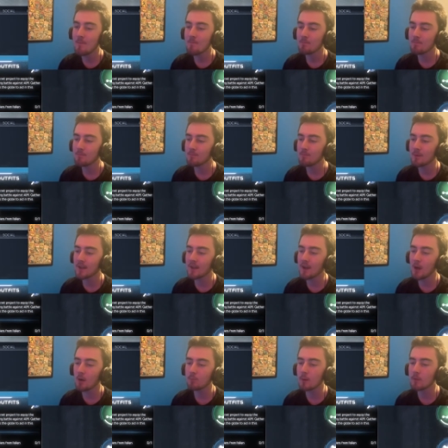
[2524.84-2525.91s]
But yeah, I'll
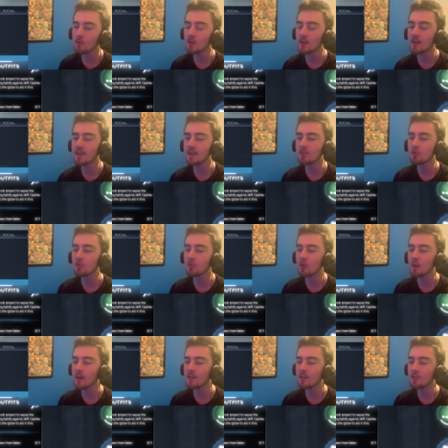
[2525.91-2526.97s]
probably try to get this
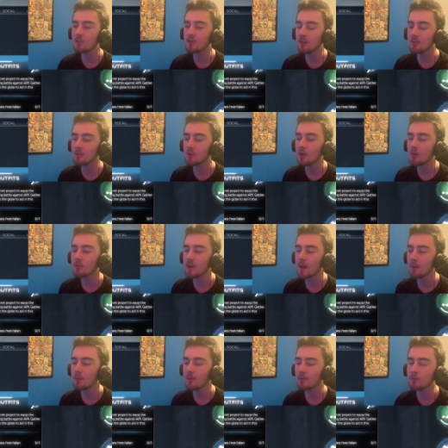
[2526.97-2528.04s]
grinding stuff done off
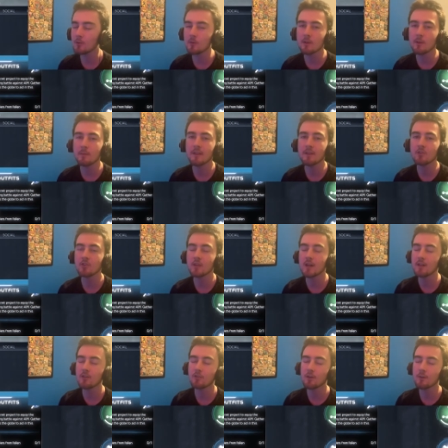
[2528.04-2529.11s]
camera because it's not really going to be exciting.
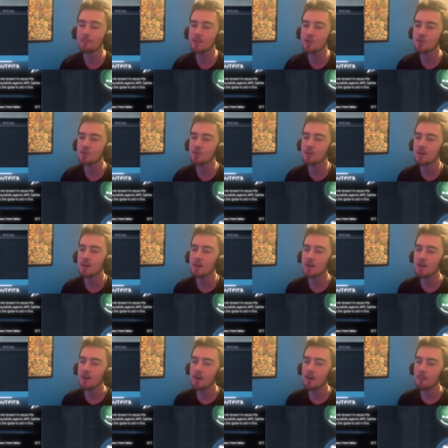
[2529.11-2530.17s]
It's not a mission.
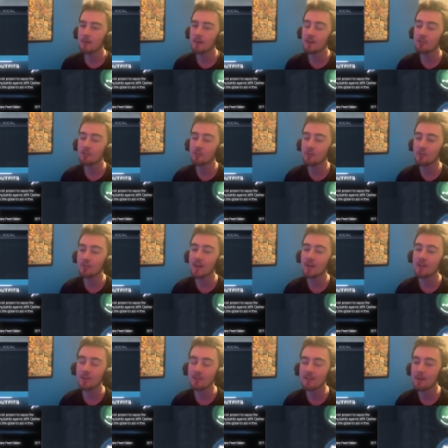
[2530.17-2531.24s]
But as soon as I
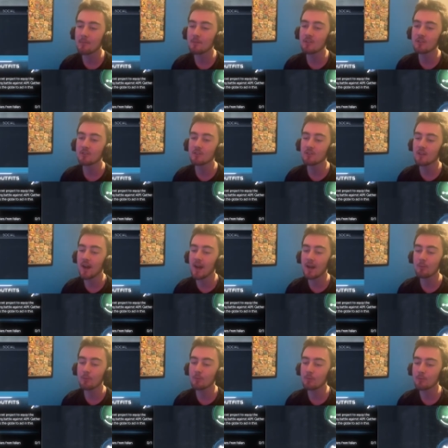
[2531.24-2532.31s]
unlock that mission, I
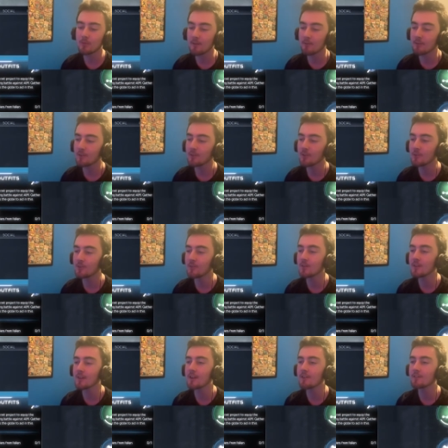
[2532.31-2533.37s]
will definitely show it to you
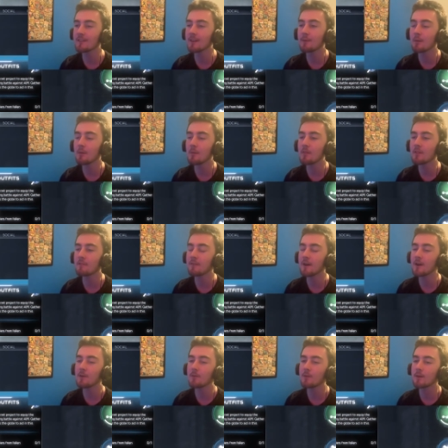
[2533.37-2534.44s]
guys because that'll probably be the
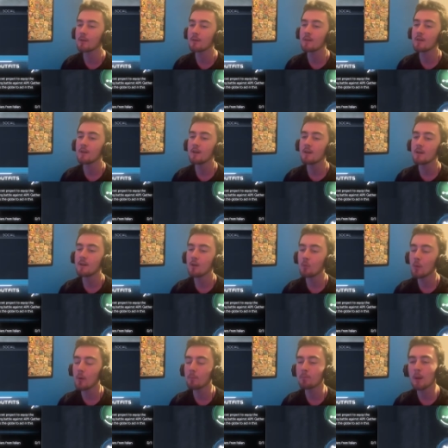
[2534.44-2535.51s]
final one where
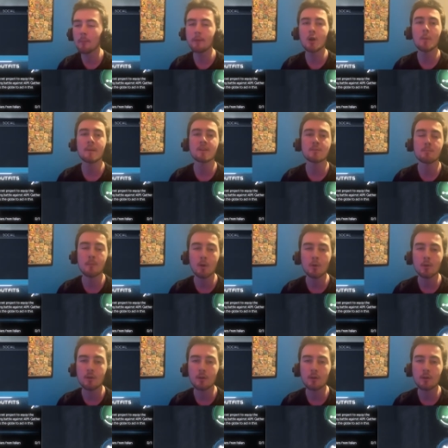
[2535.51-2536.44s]
we probably go up against MODOK.